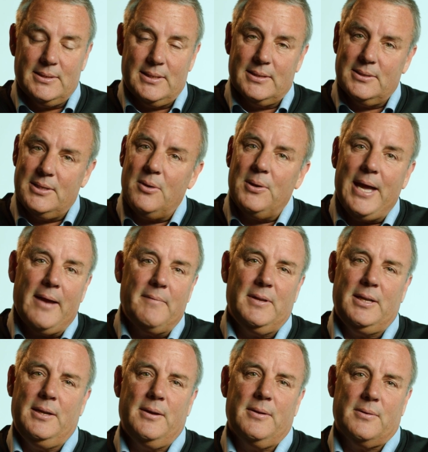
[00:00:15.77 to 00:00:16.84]
he says, don't
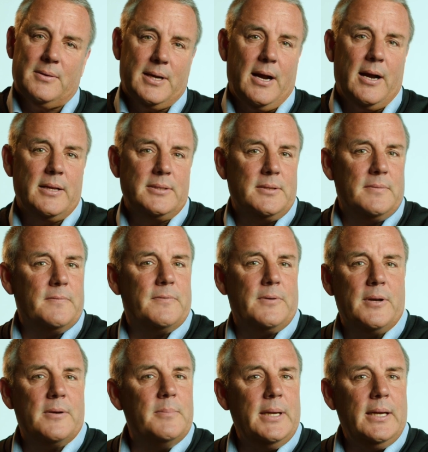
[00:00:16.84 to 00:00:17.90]
have any other gods in
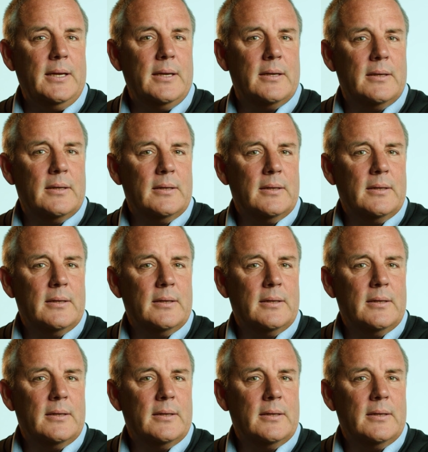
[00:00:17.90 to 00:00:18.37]
front of me.